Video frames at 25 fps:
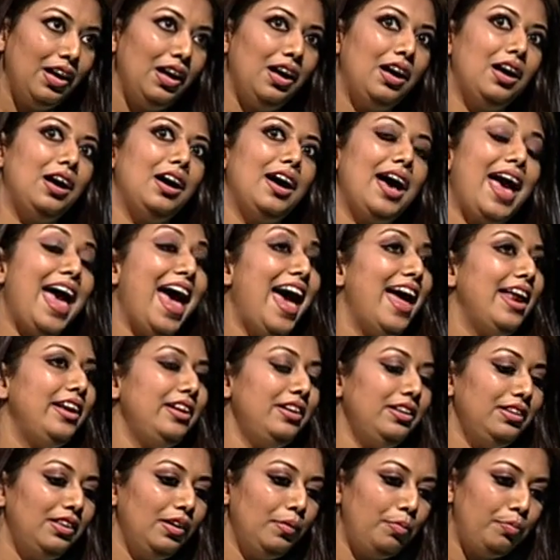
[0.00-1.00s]
and
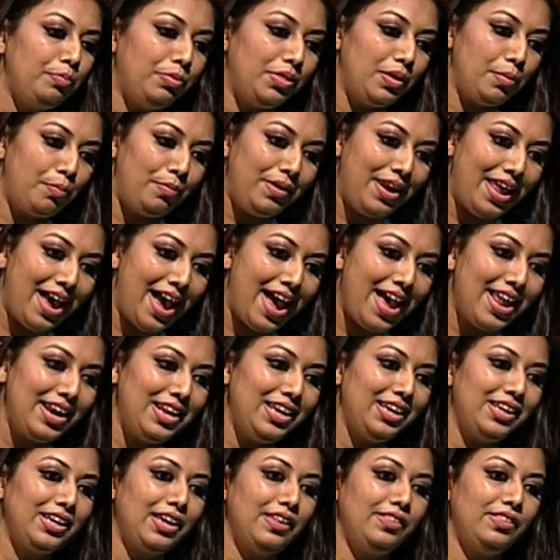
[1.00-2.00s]
the
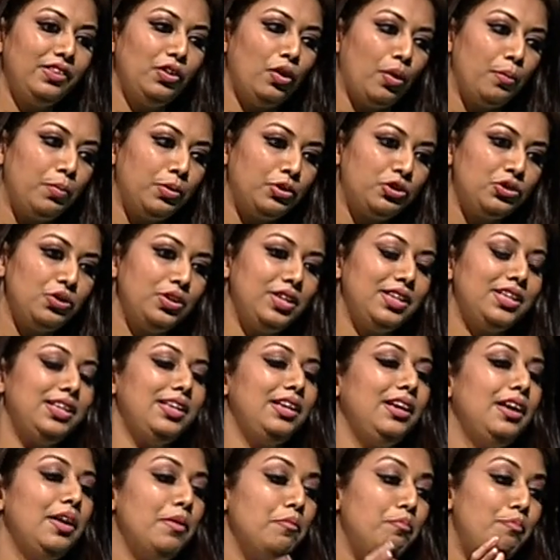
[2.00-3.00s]
planning and the
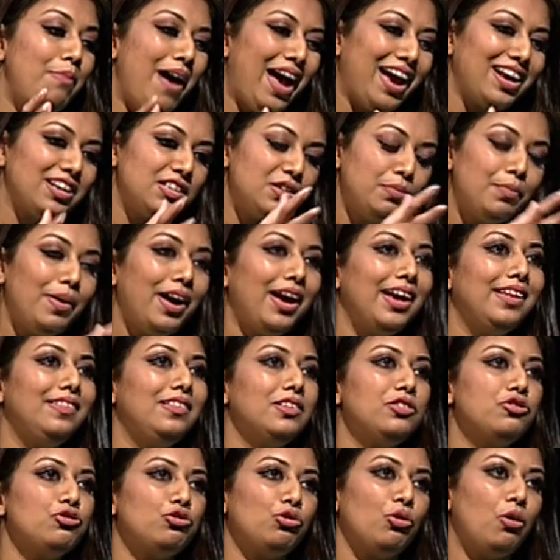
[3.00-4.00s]
opportunity backed by
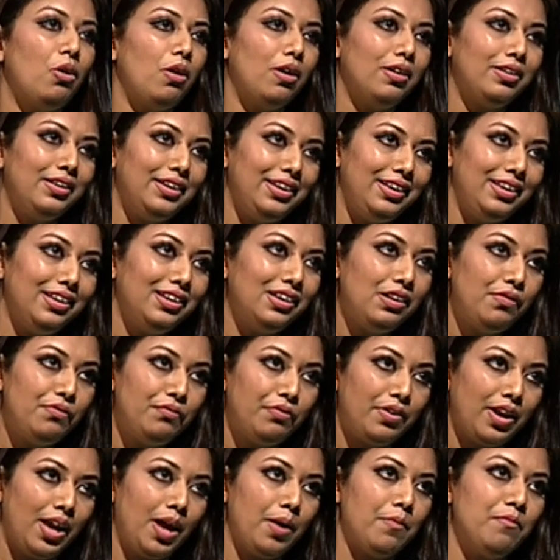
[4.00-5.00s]
the strong legal
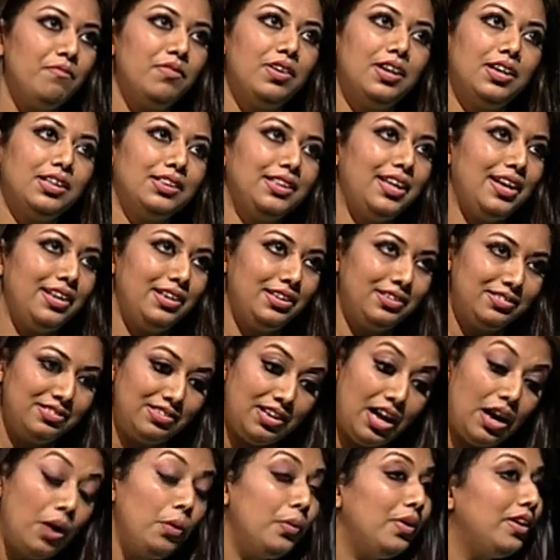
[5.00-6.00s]
framework that is
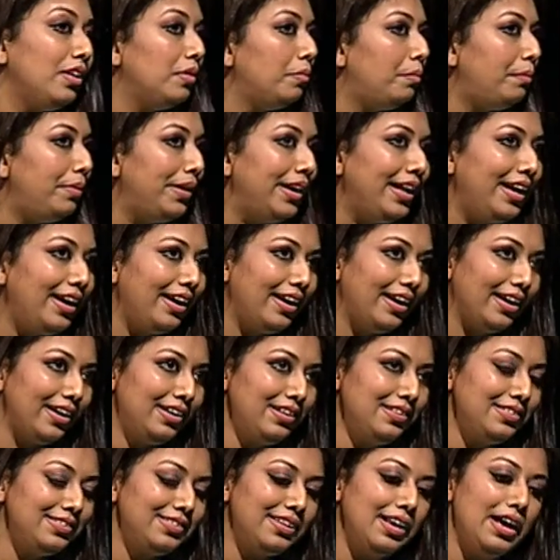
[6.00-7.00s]
now in
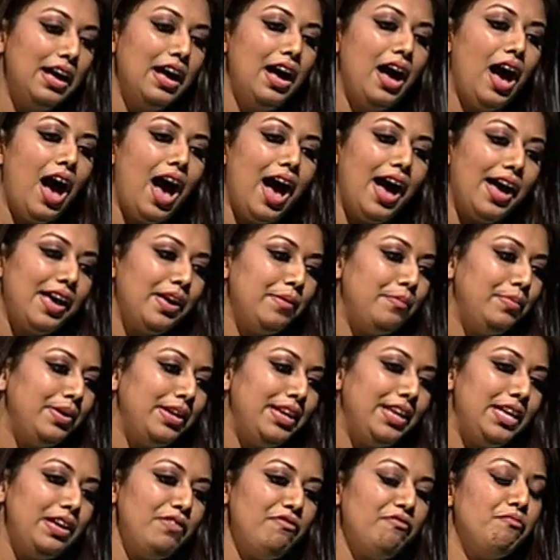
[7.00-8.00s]
place, I
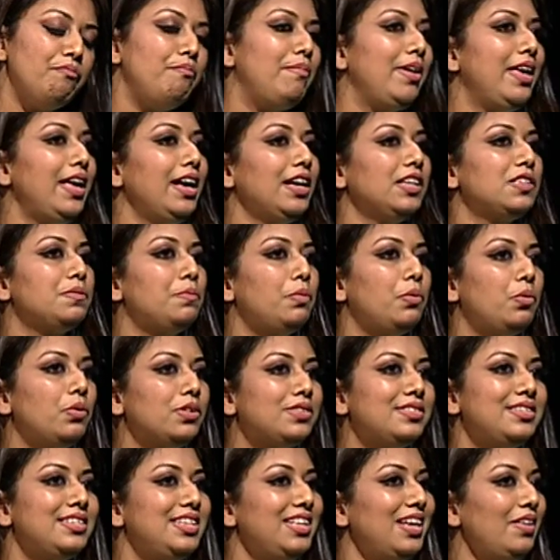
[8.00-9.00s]
believe makes
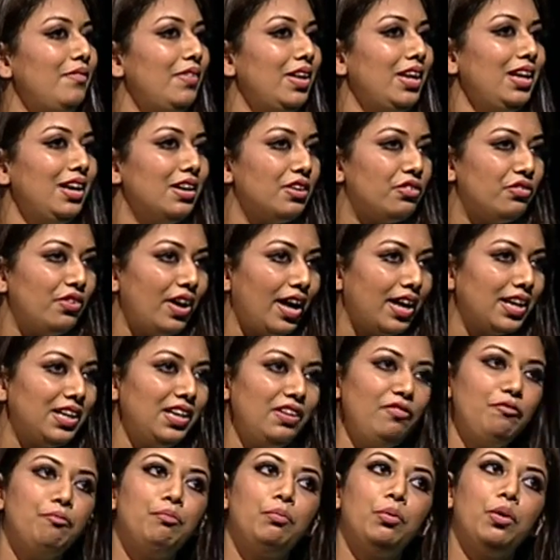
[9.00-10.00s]
Port City a very
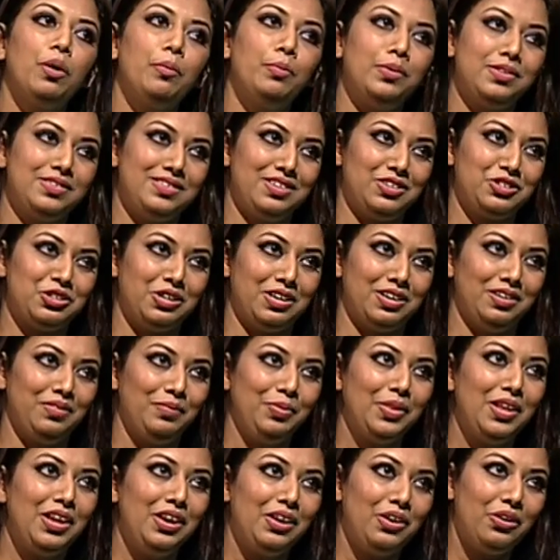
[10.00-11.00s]
attractive proposition,
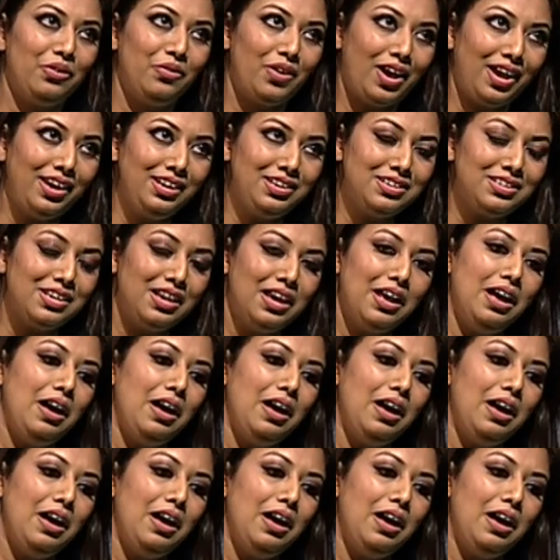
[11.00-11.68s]
right?